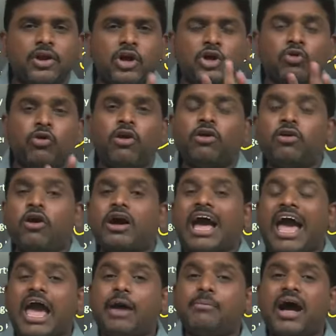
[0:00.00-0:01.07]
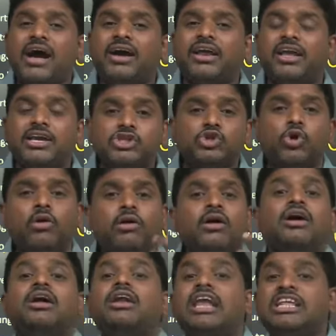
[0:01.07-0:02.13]
12 o'clock, I am hungry, so
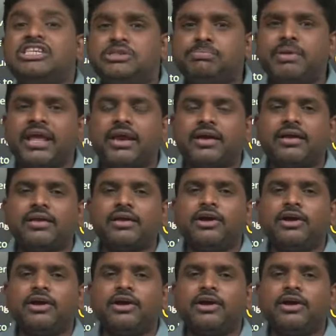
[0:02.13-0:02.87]
lunch break.